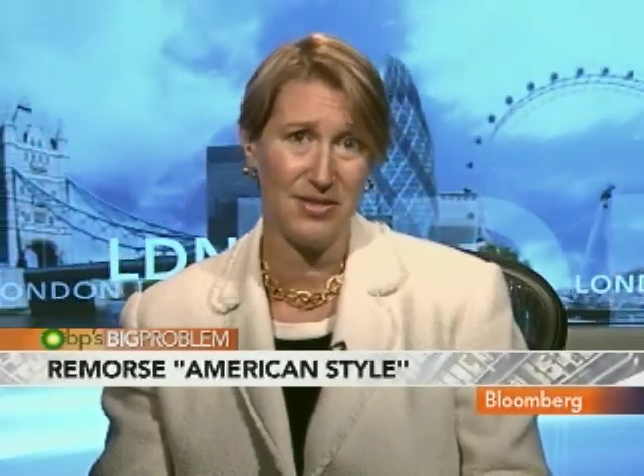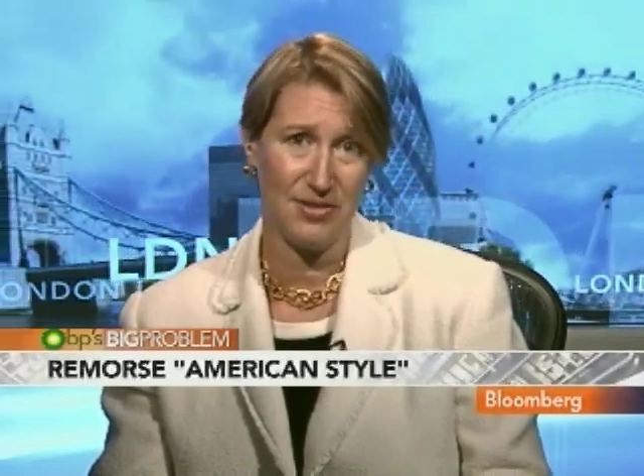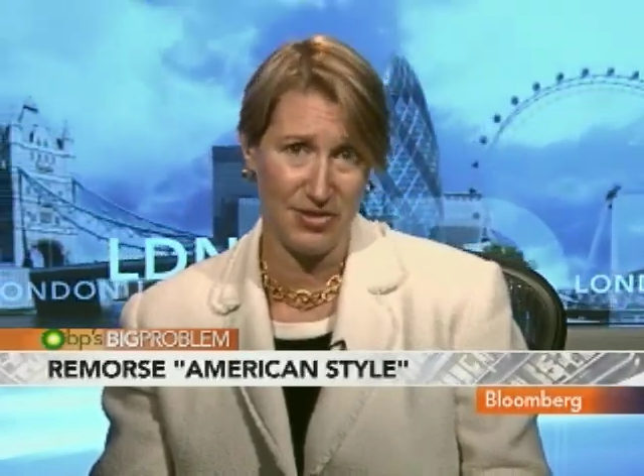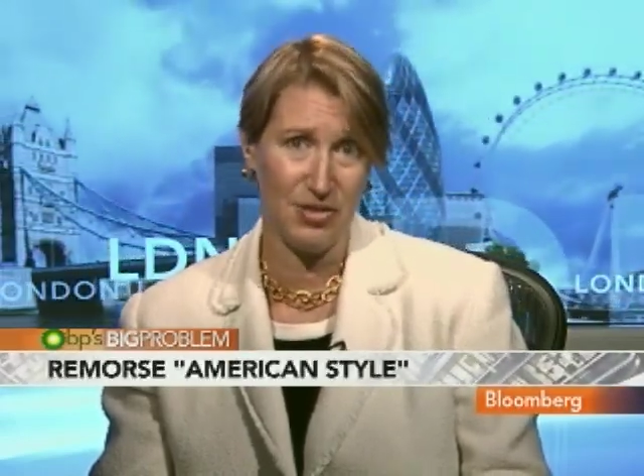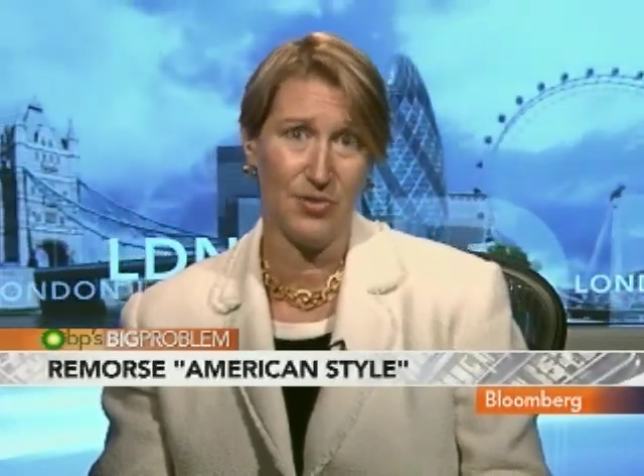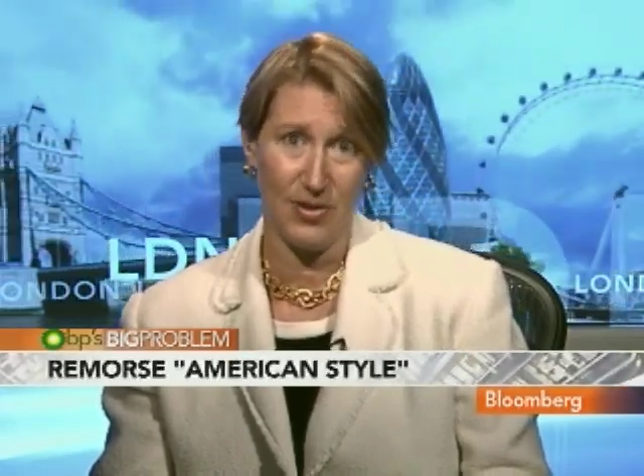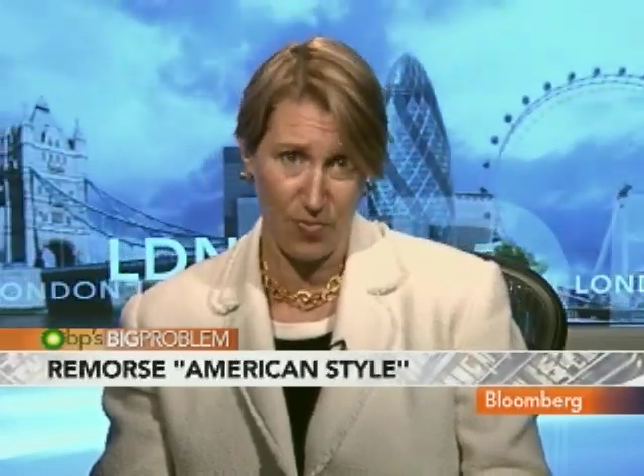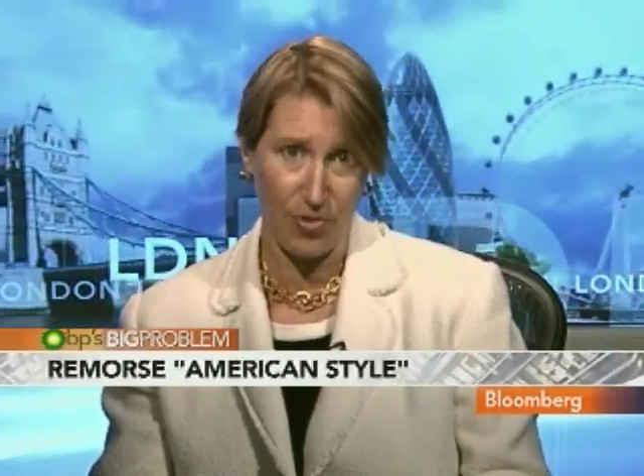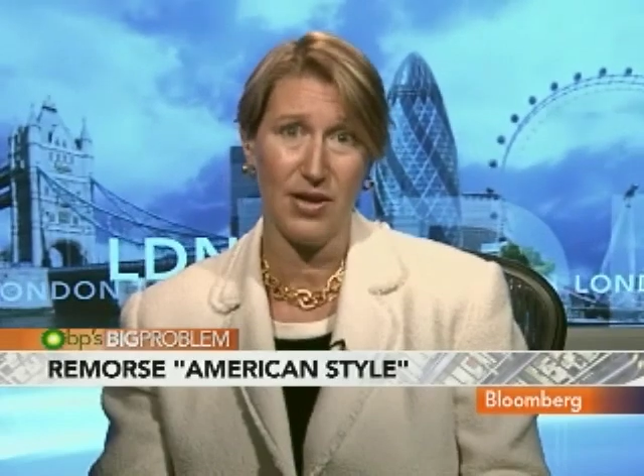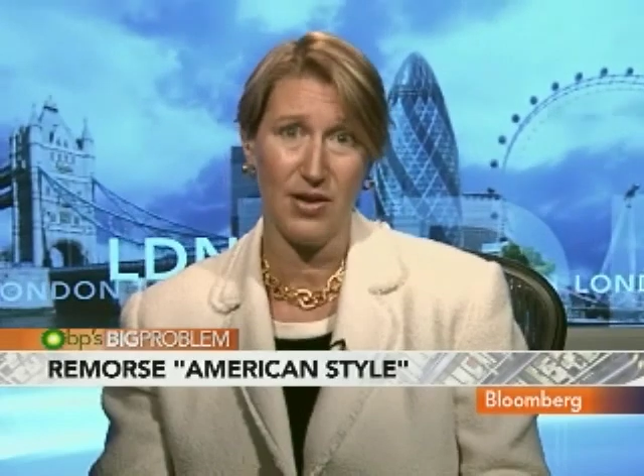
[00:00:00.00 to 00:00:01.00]
to do
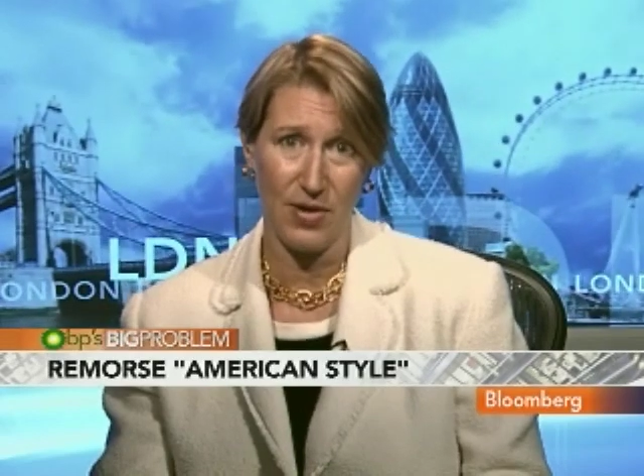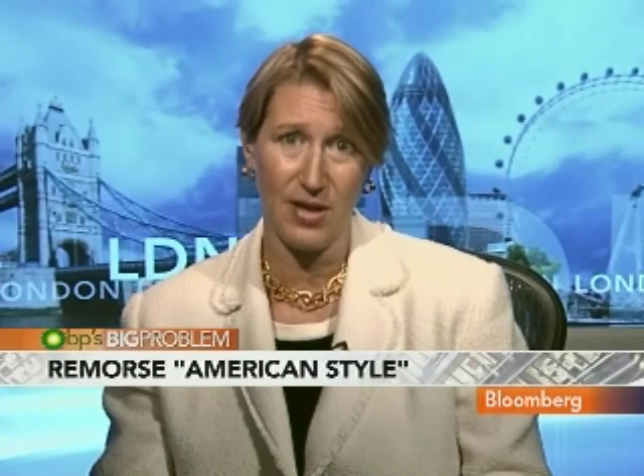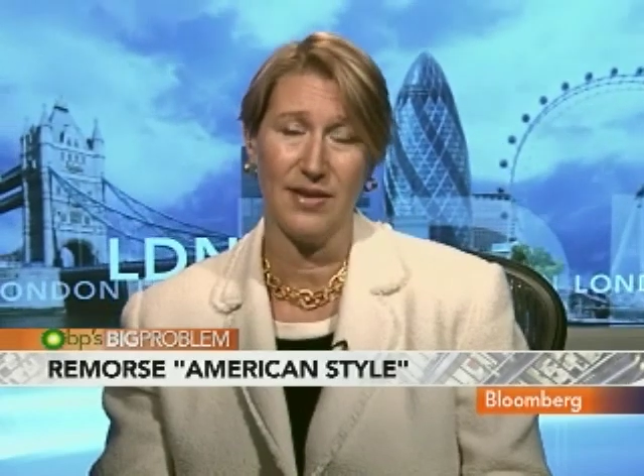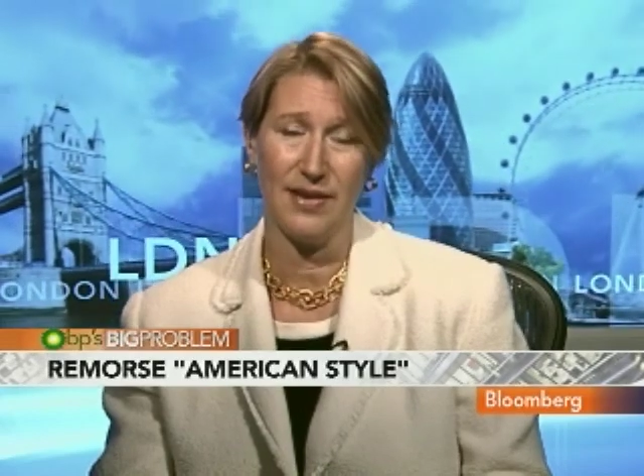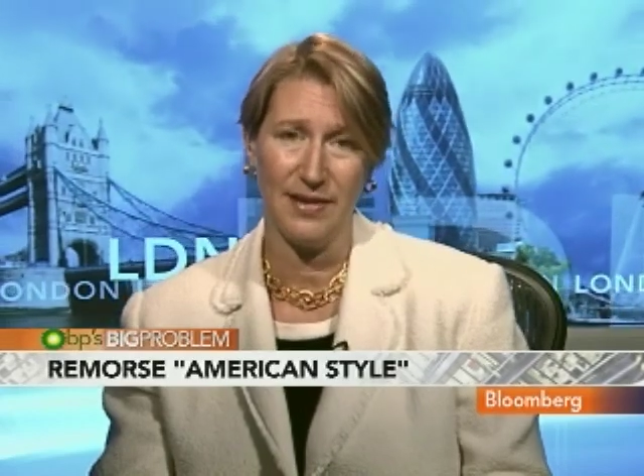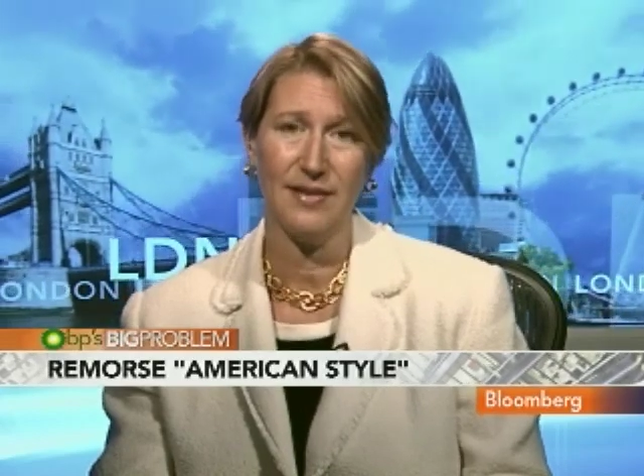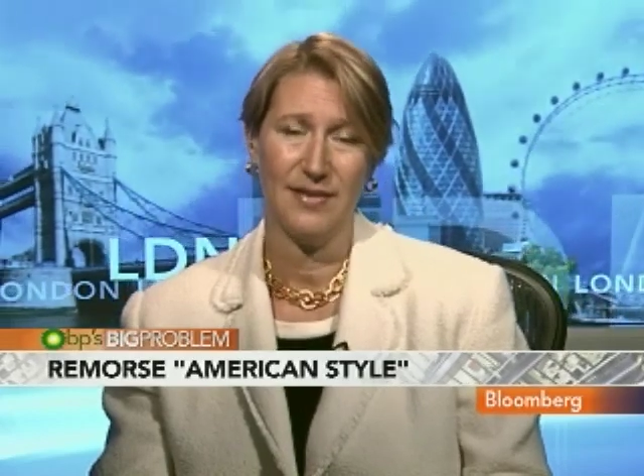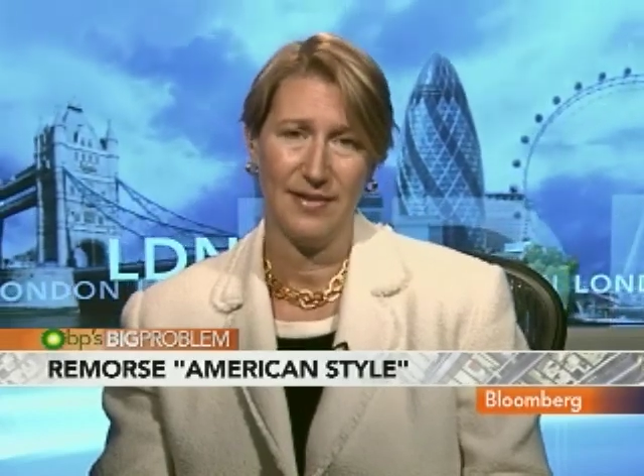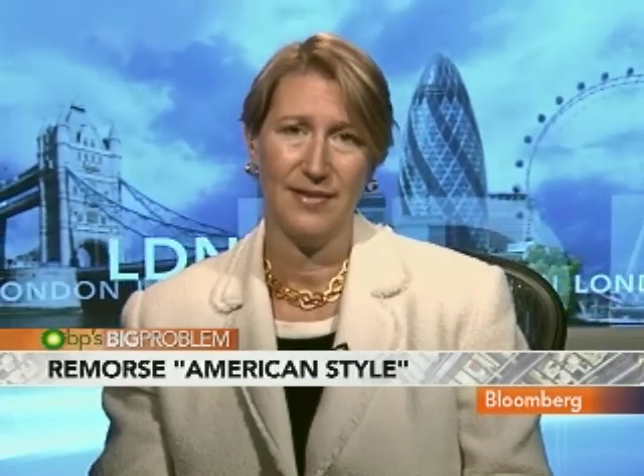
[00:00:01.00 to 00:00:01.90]
it pretty quickly.